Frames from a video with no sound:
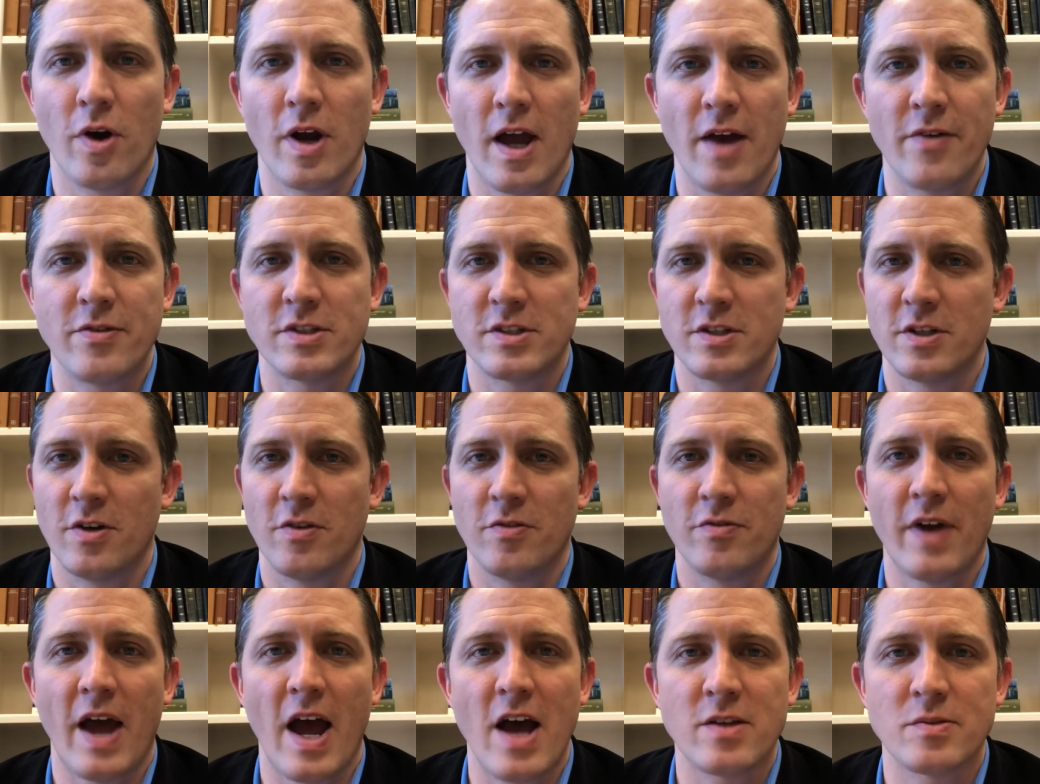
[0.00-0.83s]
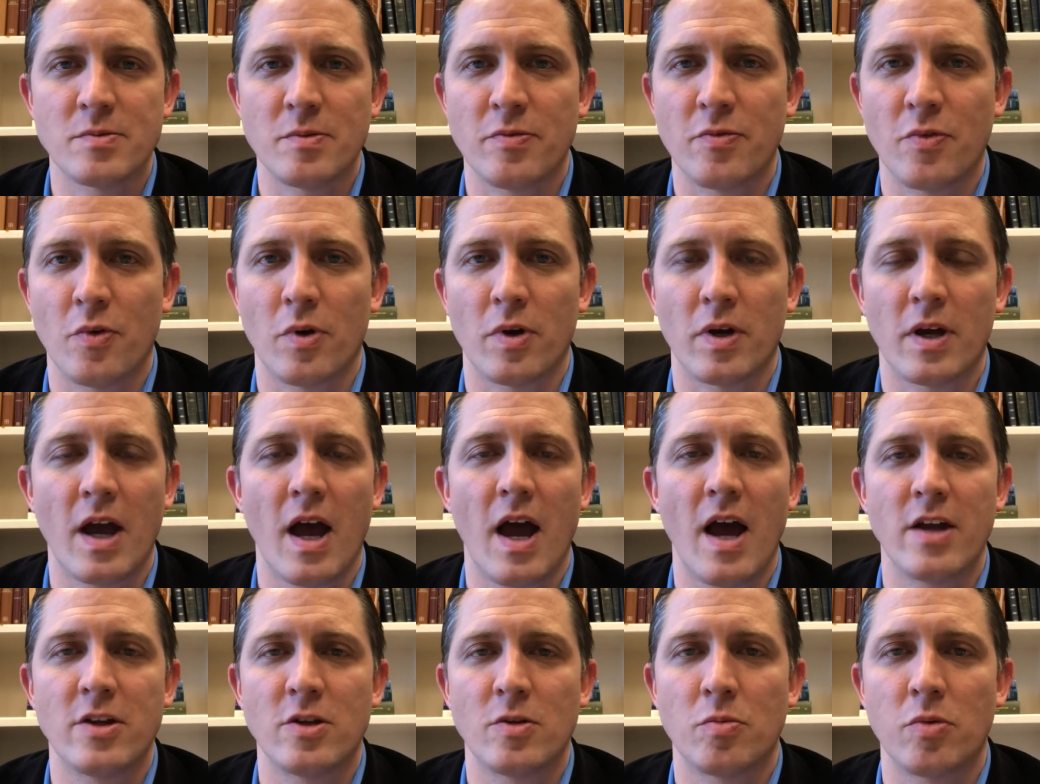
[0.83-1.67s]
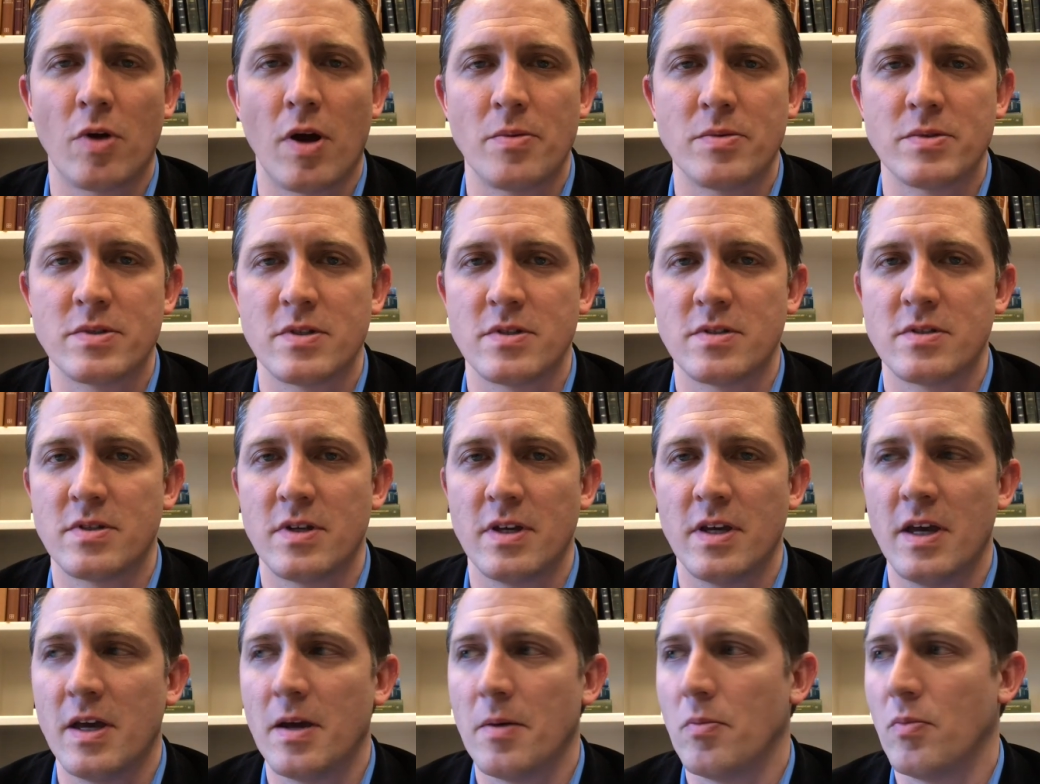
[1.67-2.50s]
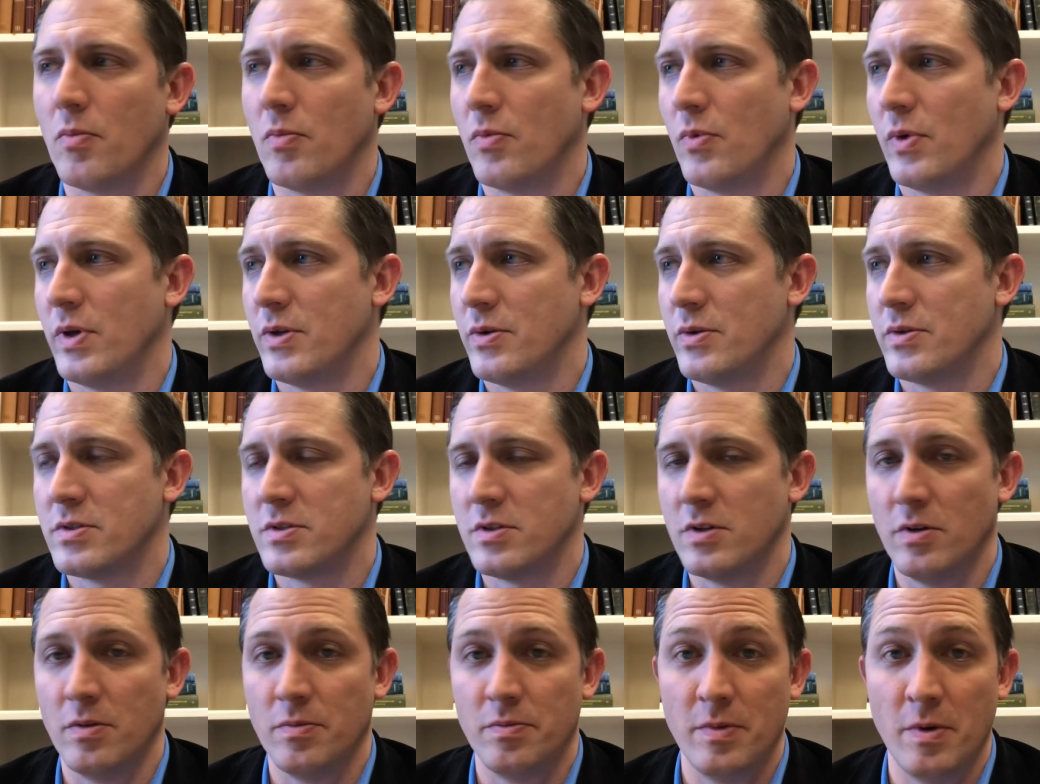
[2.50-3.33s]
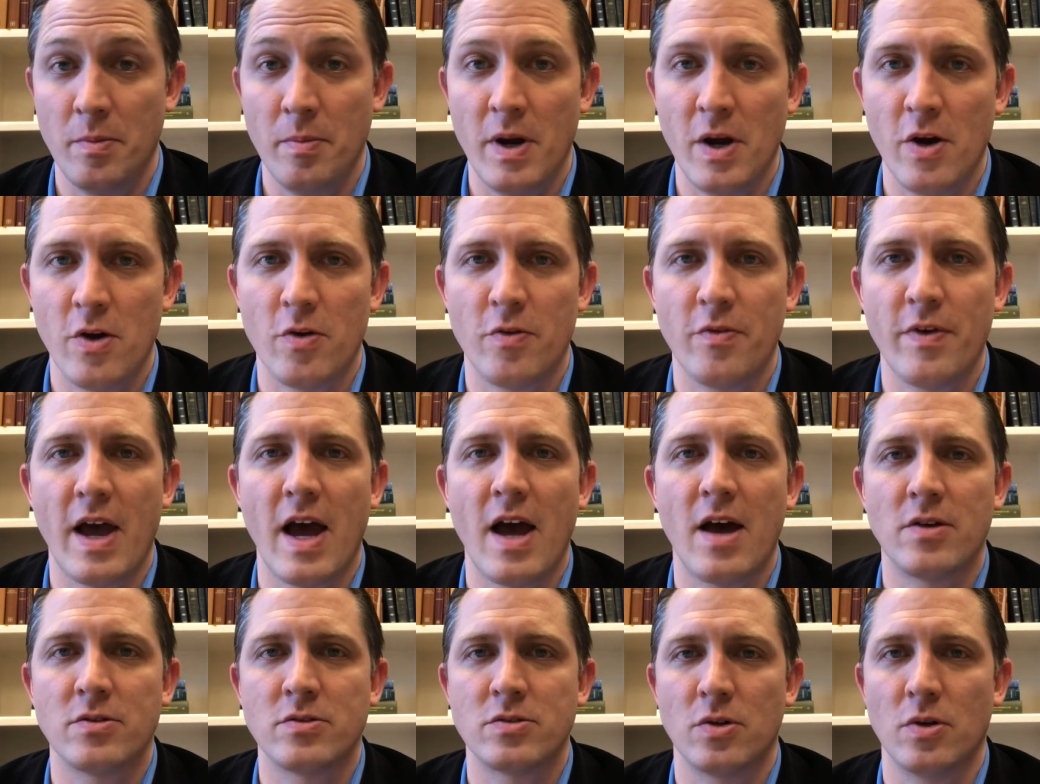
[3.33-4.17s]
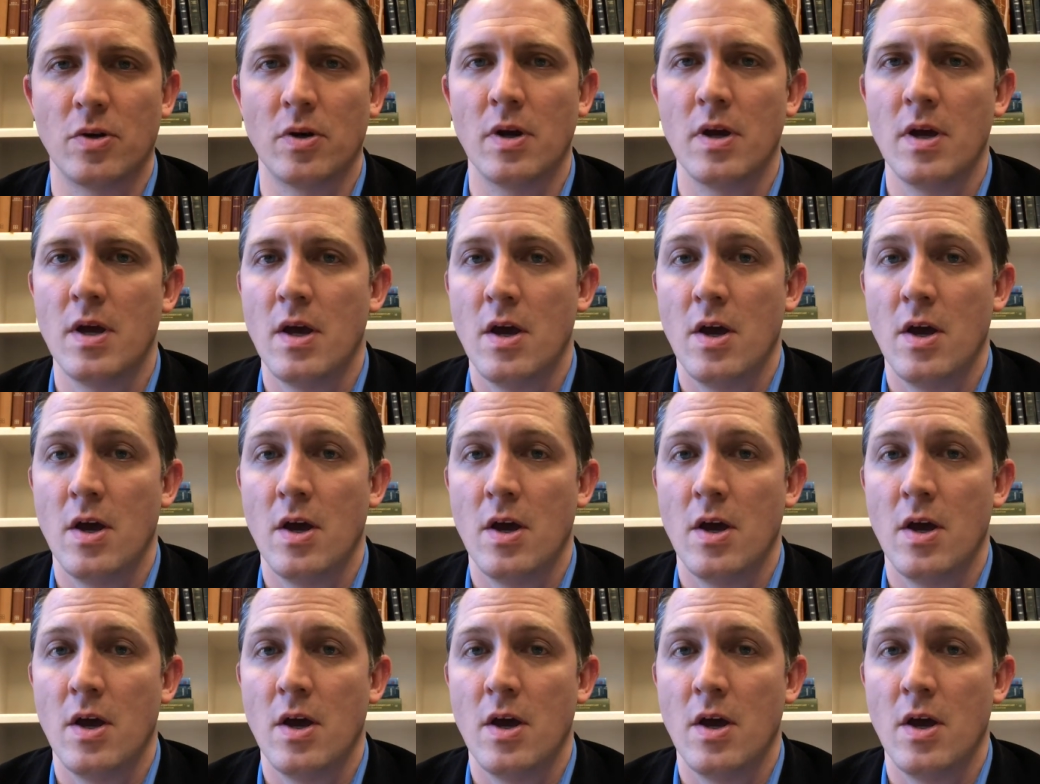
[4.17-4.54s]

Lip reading: obviously your vows before God, your promises to him, whether it's your marital vows or